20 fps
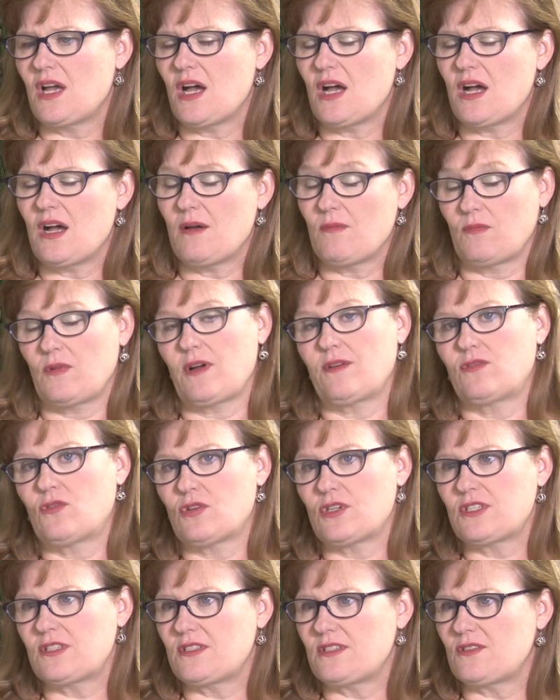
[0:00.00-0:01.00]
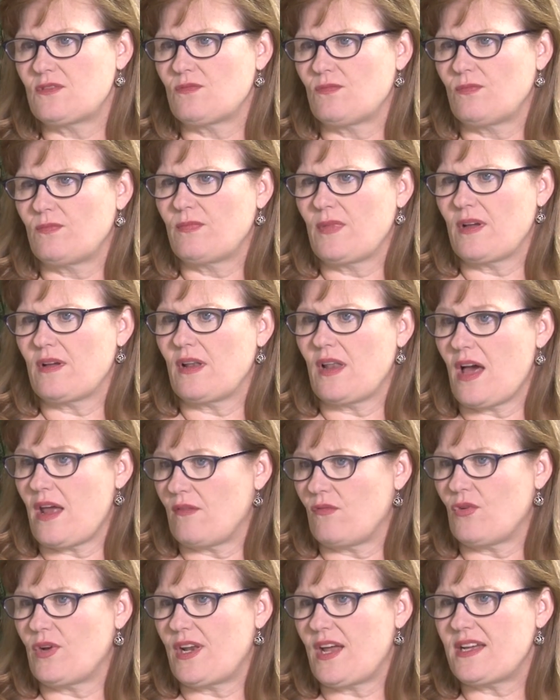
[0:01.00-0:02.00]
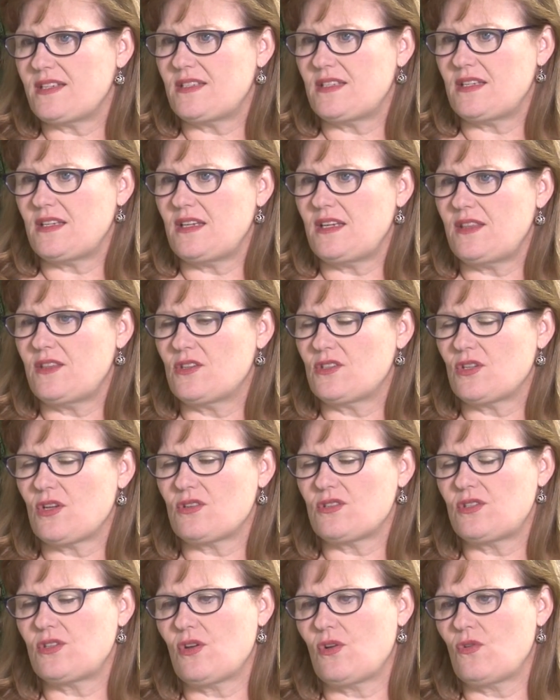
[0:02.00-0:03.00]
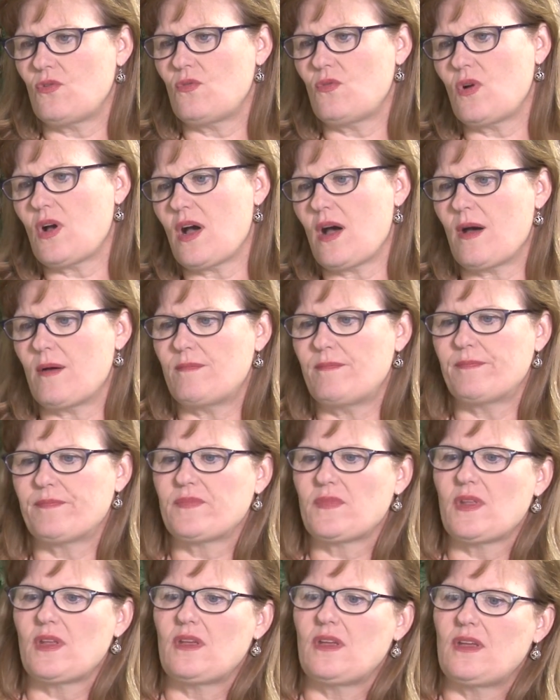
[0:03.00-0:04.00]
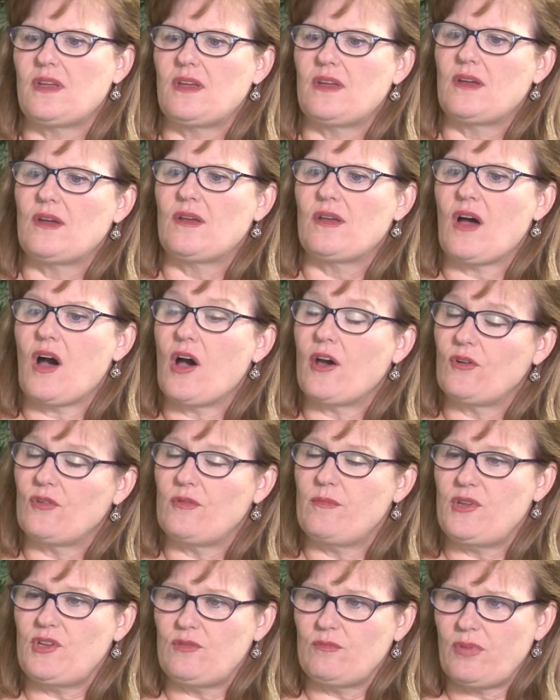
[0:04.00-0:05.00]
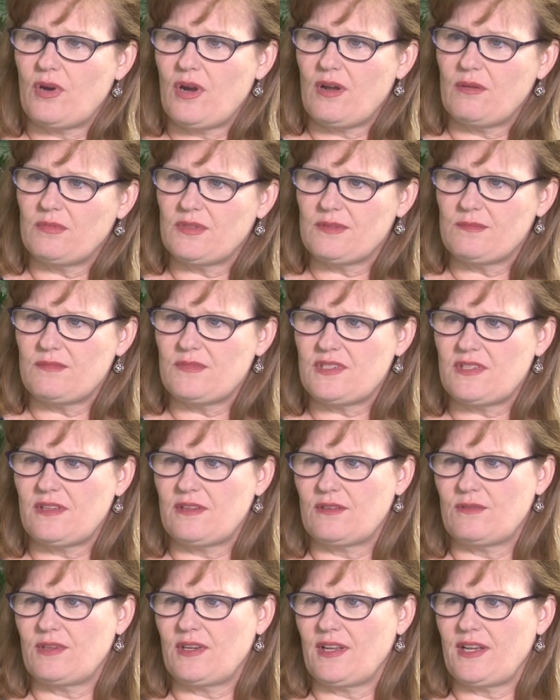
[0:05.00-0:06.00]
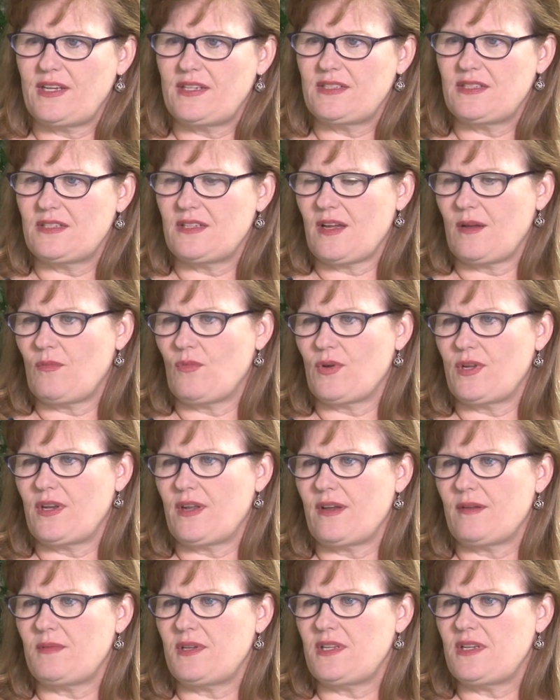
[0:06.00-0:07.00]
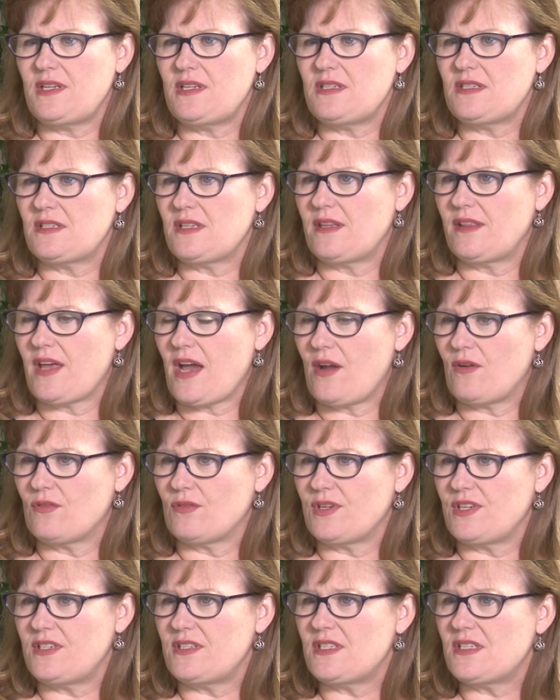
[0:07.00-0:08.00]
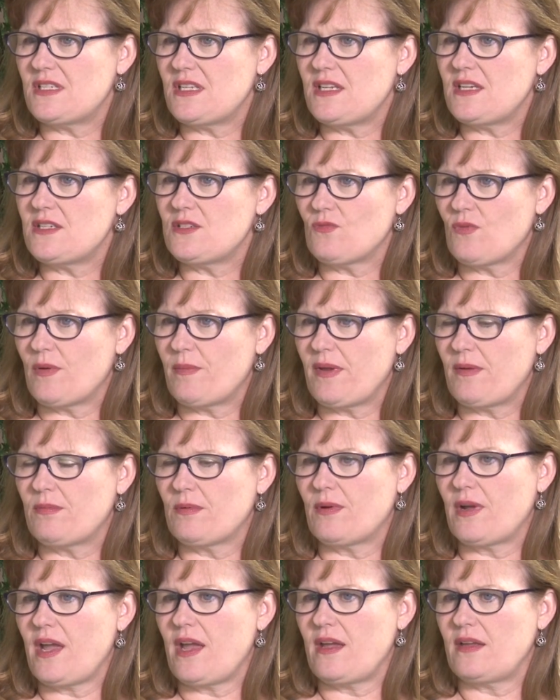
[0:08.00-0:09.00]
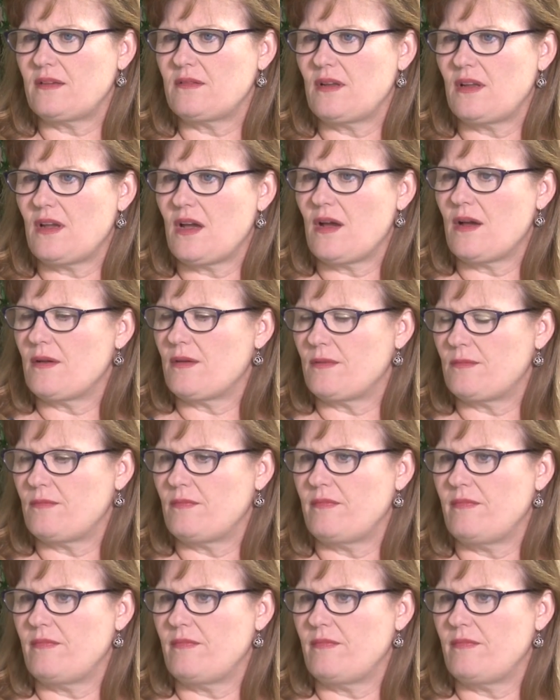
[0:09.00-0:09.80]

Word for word: Um, of course, is a lot of what I see. There's also um, autoimmune problems that are related to type 1 diabetes and thyroid disease where people can't um,